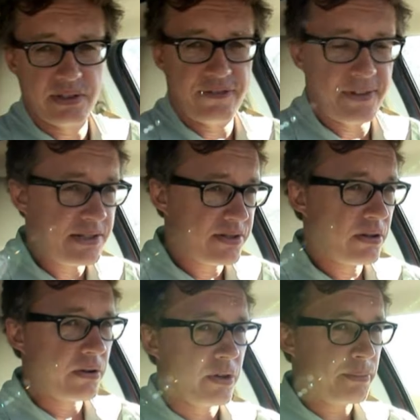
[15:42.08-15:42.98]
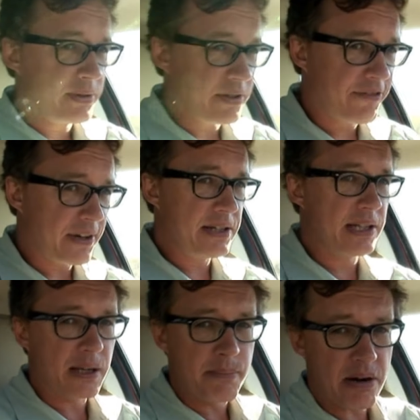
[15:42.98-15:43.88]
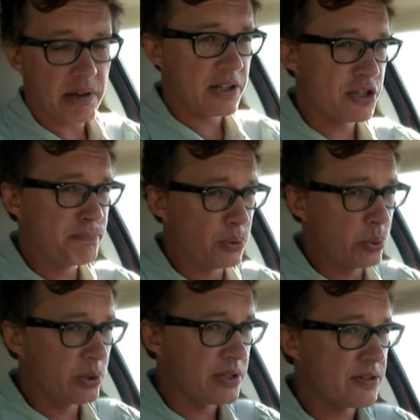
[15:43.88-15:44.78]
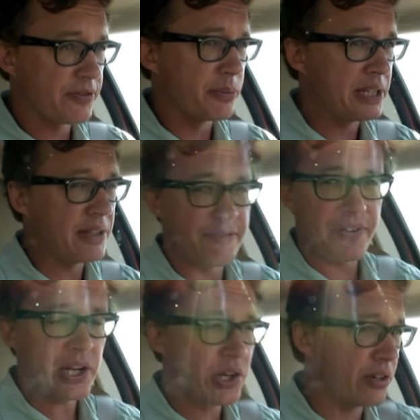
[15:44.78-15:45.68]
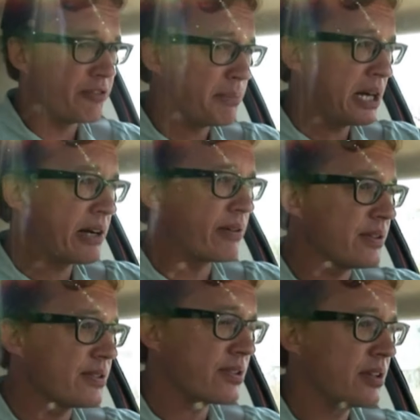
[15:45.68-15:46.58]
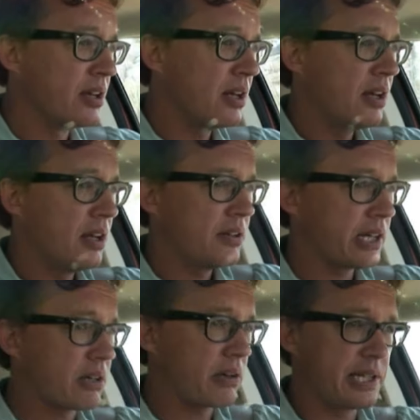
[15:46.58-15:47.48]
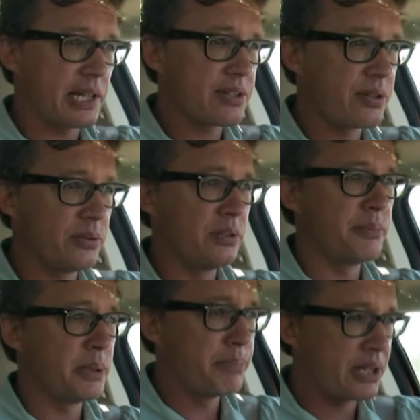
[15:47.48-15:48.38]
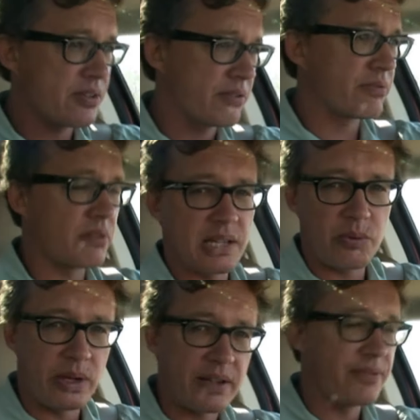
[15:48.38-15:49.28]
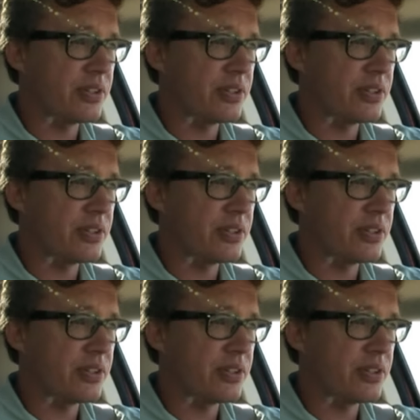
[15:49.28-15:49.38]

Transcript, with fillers: defense group defending America's borders from the invasion of migrants. Their critics call them a bunch of right wing